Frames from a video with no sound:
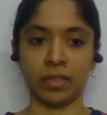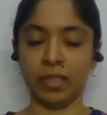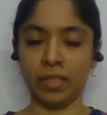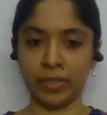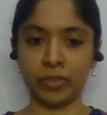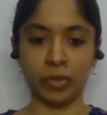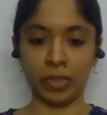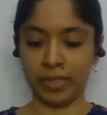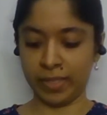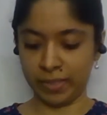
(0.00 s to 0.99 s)

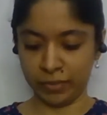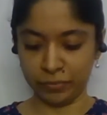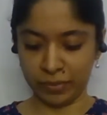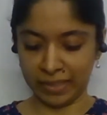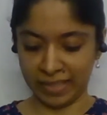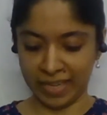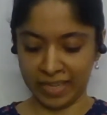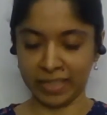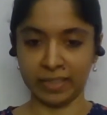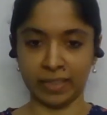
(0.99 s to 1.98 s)
Literally, I didn't feel
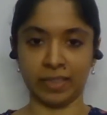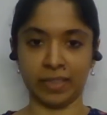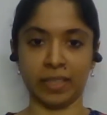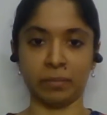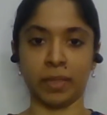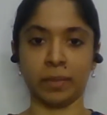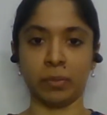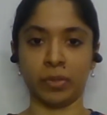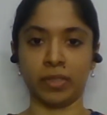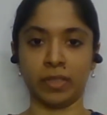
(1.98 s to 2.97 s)
anything in my
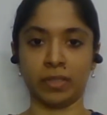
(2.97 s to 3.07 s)
body.